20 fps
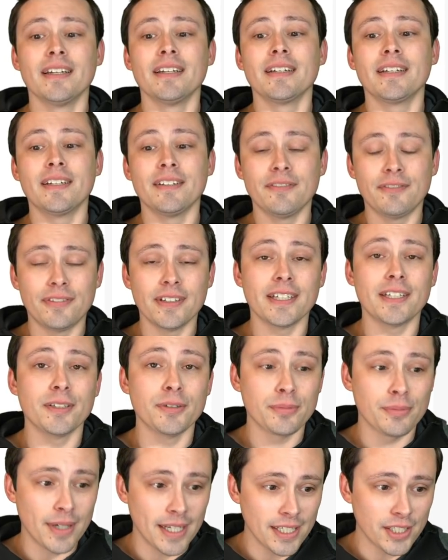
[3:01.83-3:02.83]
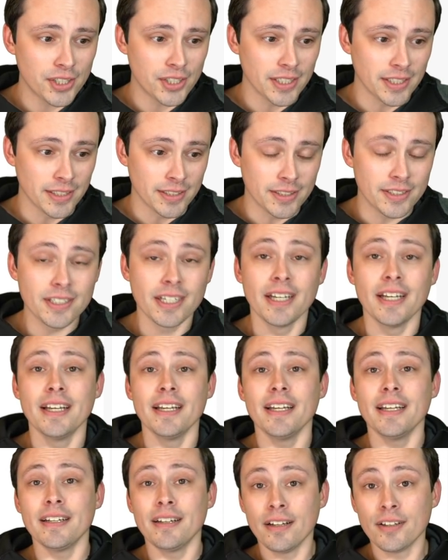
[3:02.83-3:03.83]
configurations.
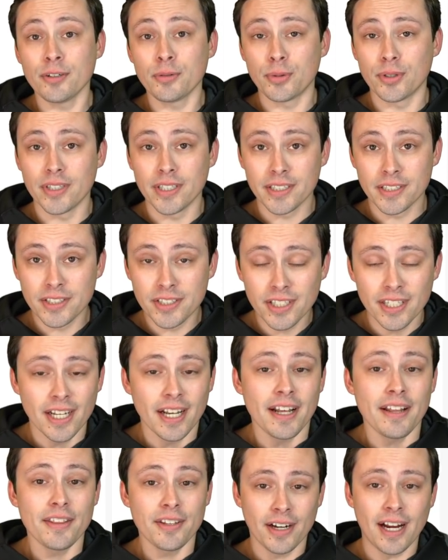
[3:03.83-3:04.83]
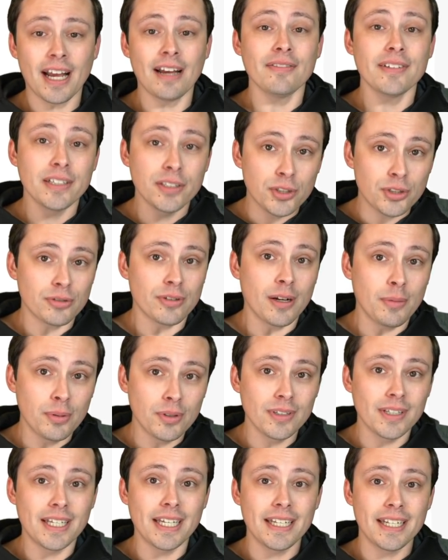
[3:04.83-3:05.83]
In other words, they're having
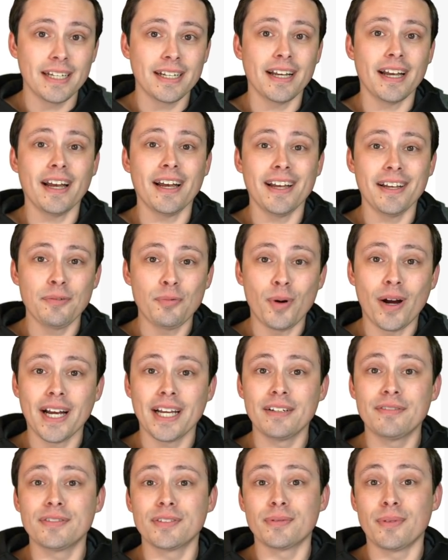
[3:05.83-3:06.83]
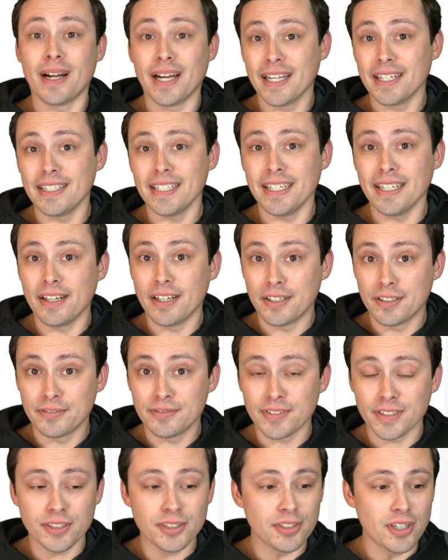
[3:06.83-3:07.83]
trouble getting a wide variety
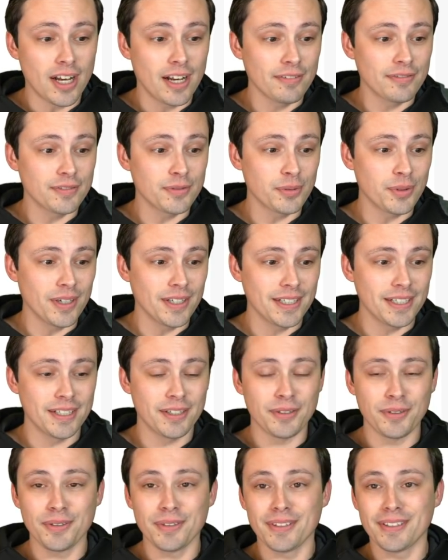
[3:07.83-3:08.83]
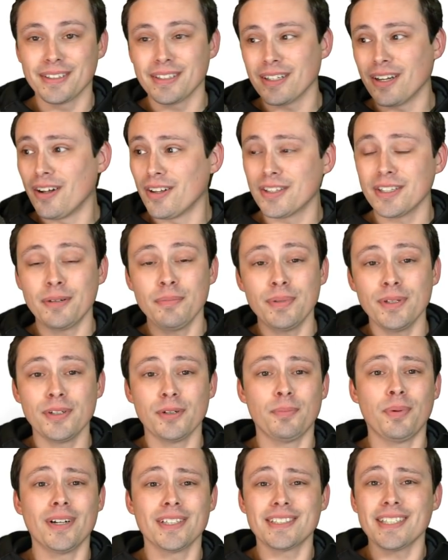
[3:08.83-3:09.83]
of software, you know, all the
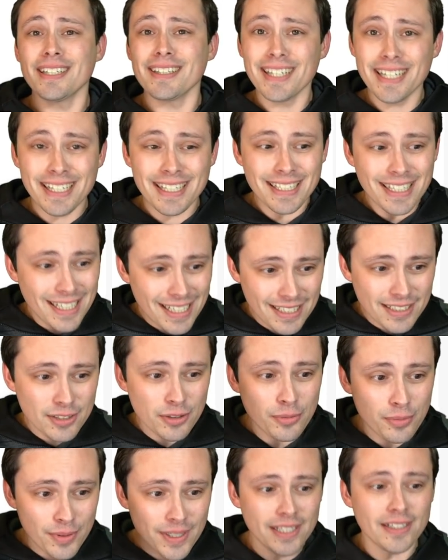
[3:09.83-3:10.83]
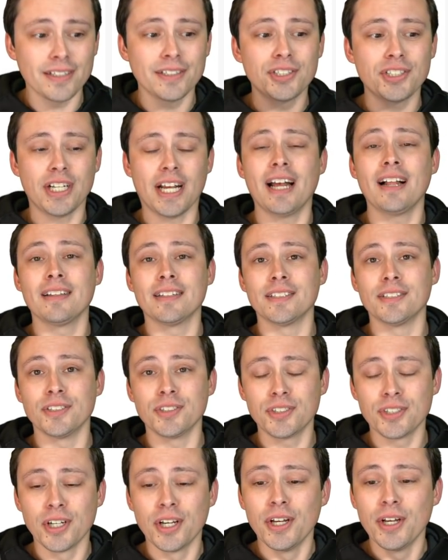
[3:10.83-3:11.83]
computer parts. Like, like it is a real
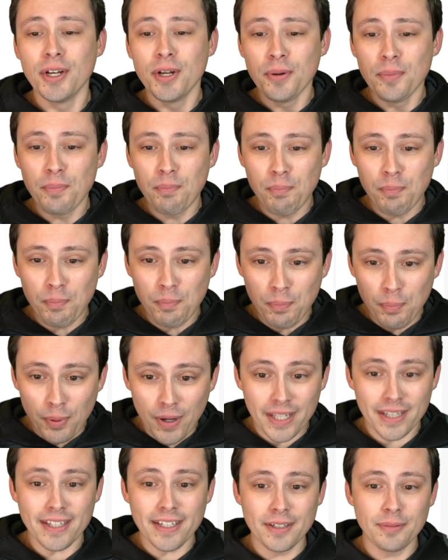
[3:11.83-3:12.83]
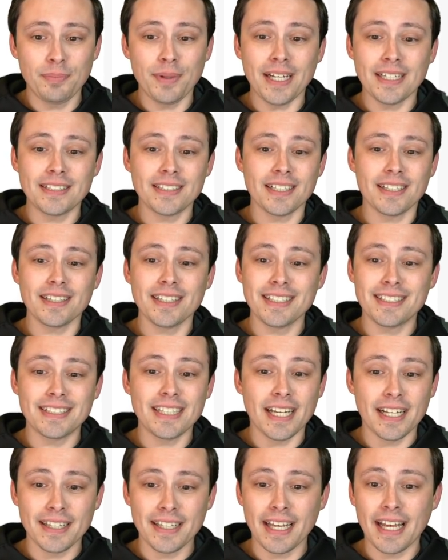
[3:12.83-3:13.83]
challenge but they're basically
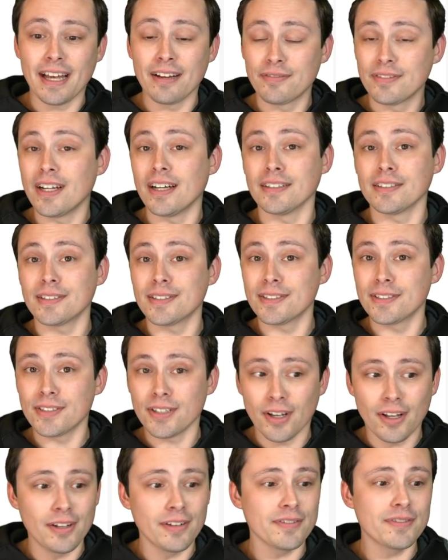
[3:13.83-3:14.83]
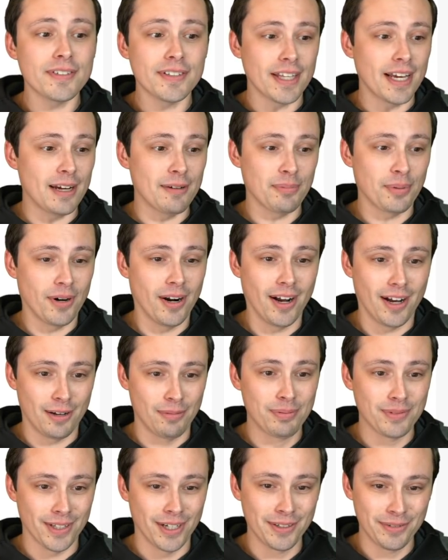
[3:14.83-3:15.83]
saying they have not solved that
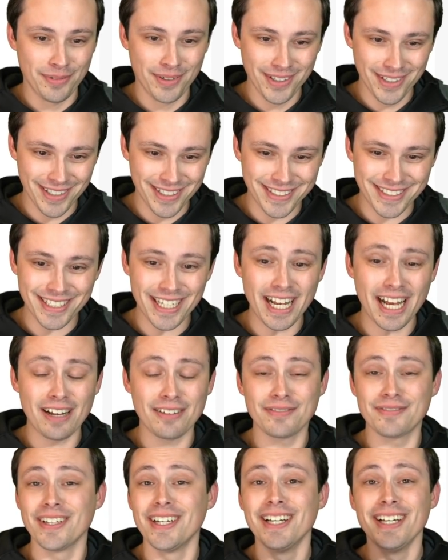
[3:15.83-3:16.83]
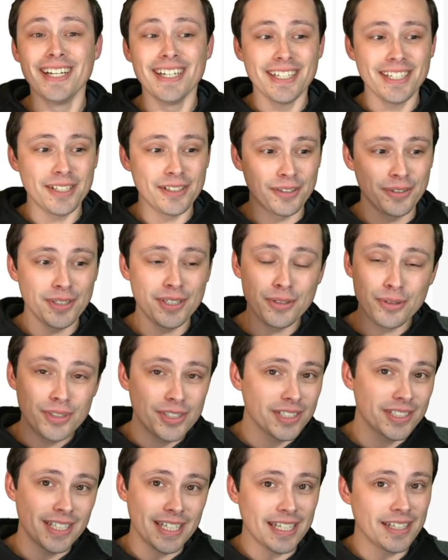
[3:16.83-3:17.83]
problem to have you know you
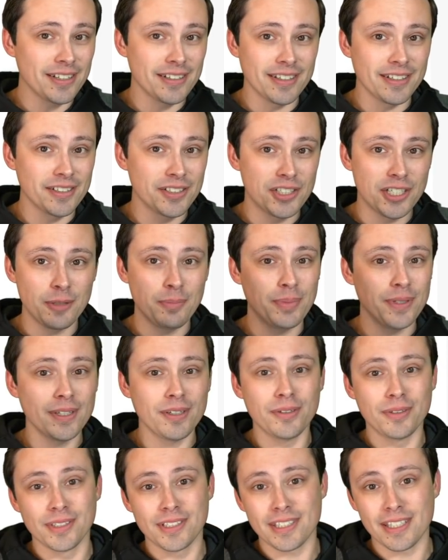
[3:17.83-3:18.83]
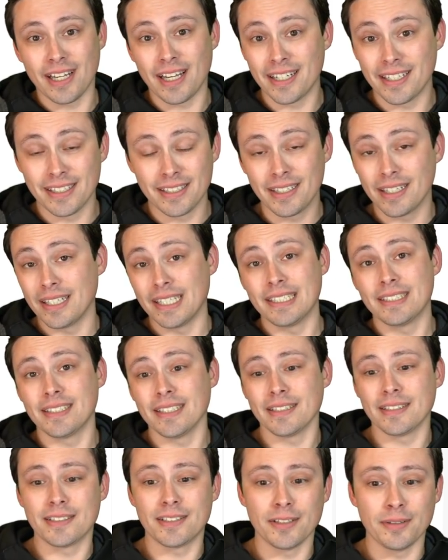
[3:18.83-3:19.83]
just get your their gpu and slot it into any
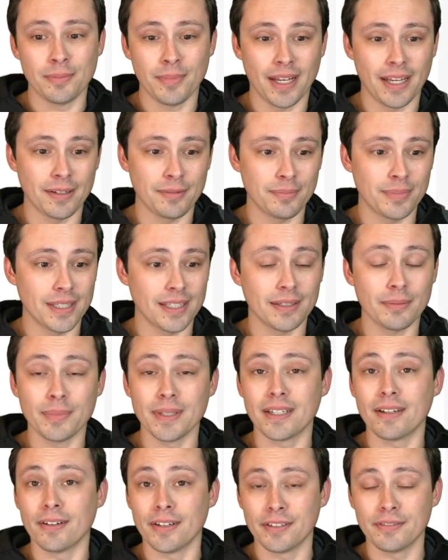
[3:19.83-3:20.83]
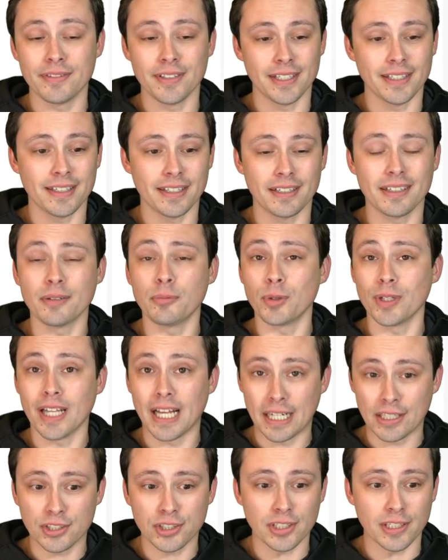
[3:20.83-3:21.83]
system and be be confident that it will
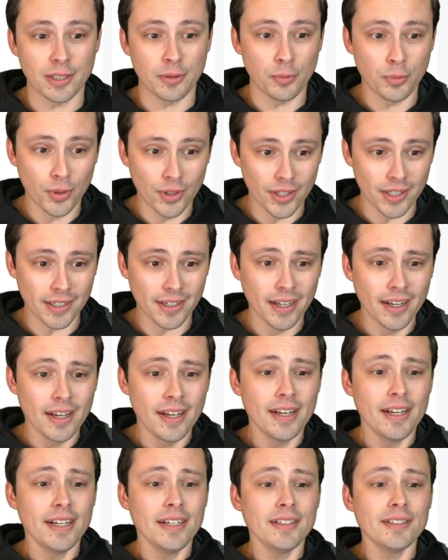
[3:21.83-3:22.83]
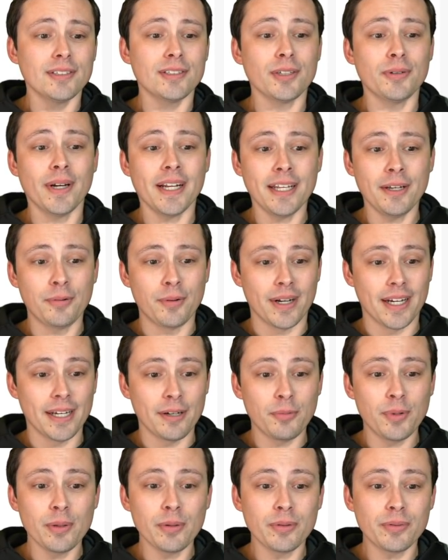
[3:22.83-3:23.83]
actually work so anyway
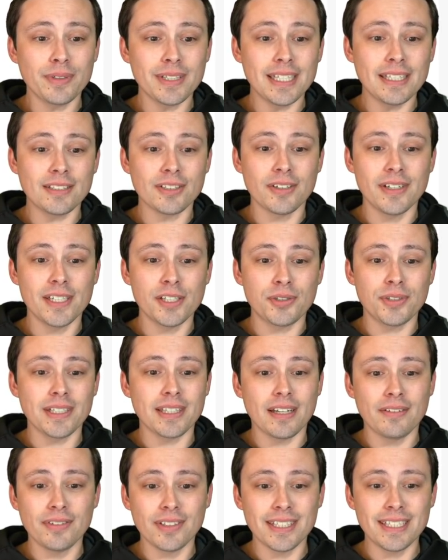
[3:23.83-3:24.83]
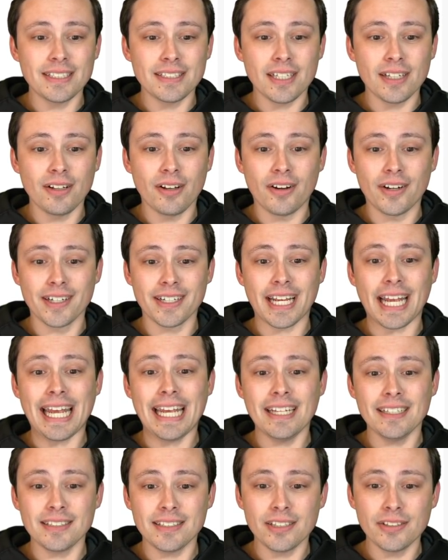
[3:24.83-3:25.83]
we will release our entry level intel arc
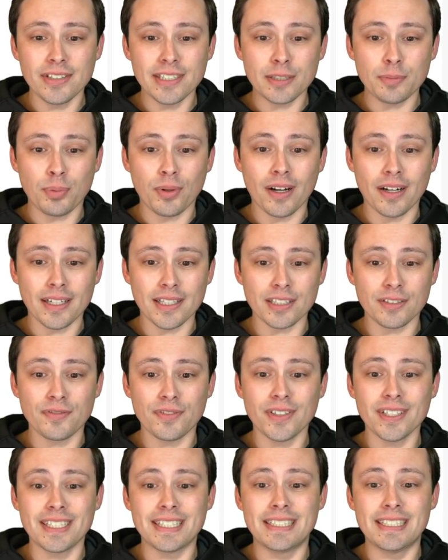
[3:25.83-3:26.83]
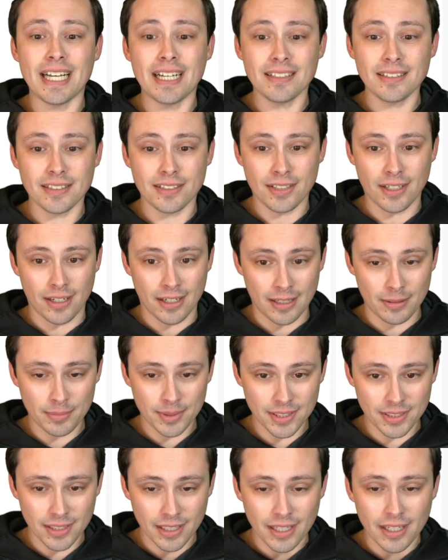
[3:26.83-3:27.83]
a series products for
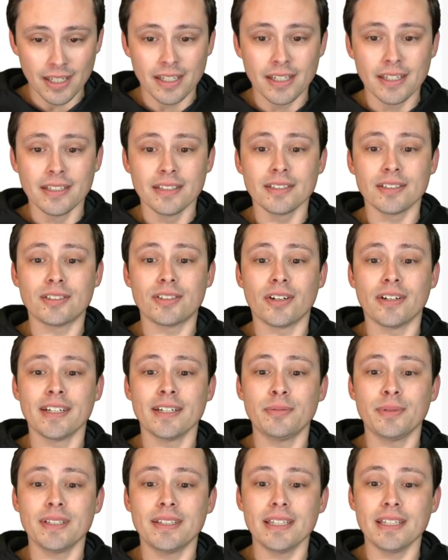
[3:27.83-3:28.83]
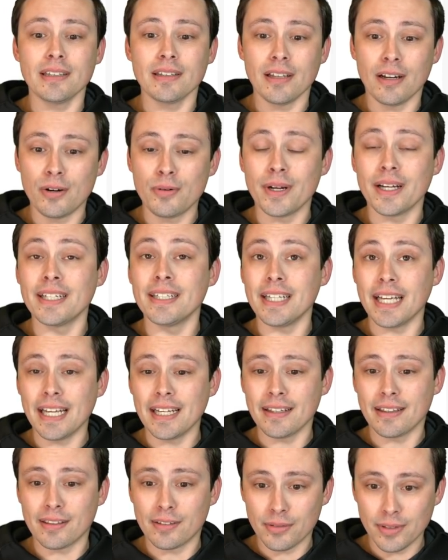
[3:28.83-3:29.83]
desktops starting with the low end
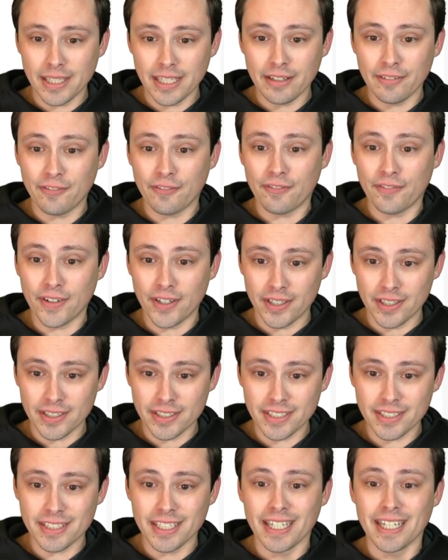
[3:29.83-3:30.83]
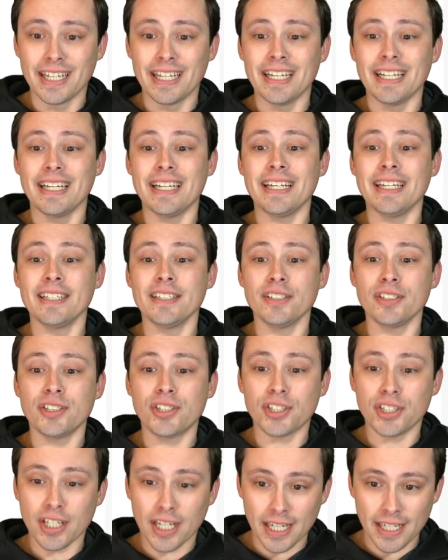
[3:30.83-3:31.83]
a3 first in
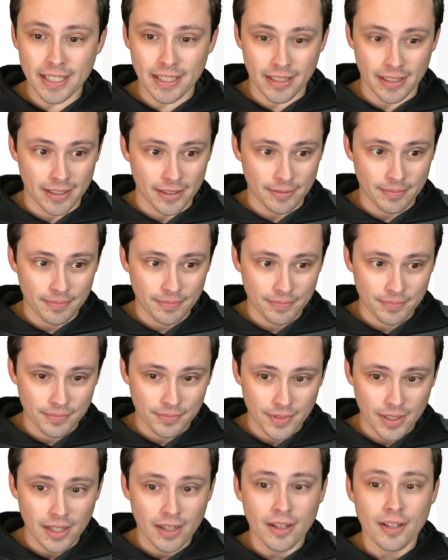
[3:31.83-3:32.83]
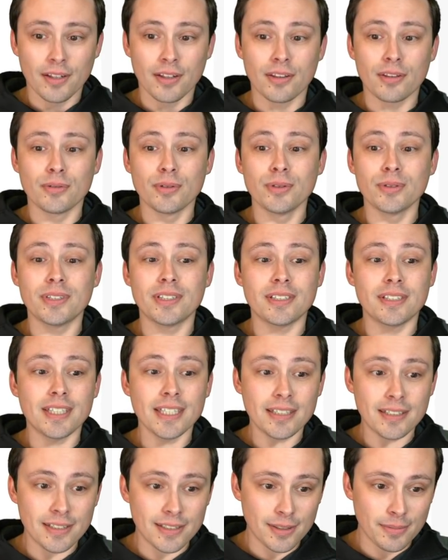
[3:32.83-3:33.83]
china through
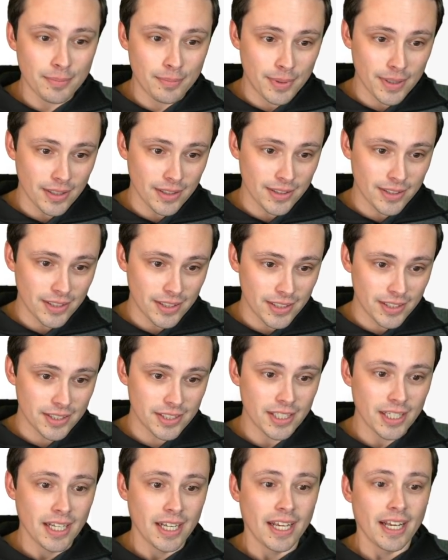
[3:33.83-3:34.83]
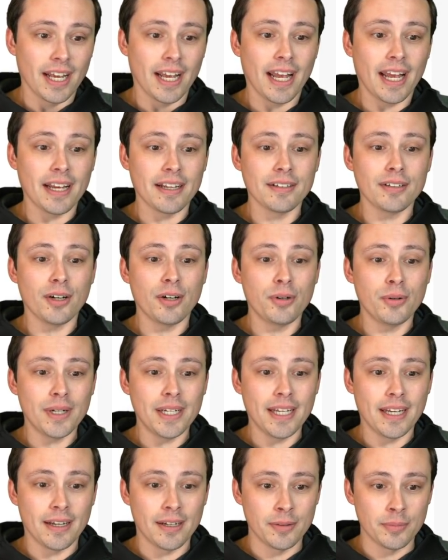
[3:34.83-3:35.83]
system builders and
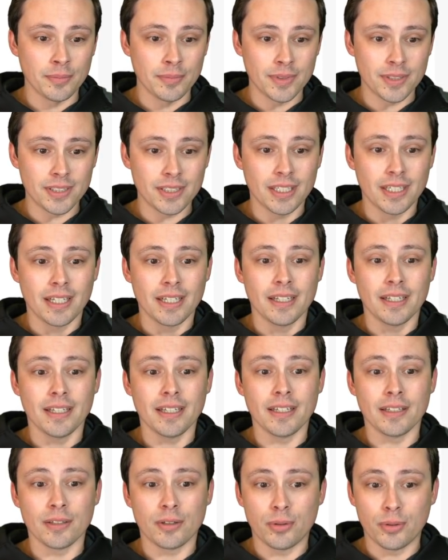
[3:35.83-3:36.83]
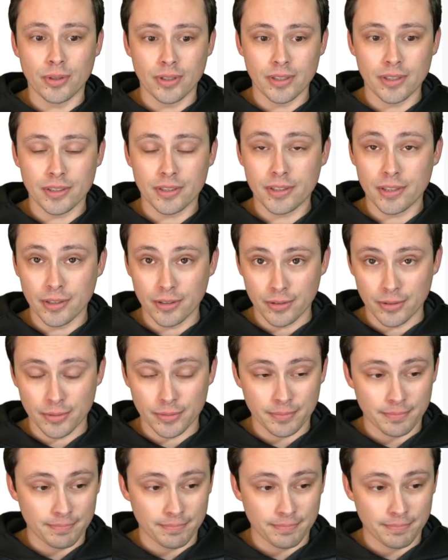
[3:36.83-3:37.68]
oems in quarter two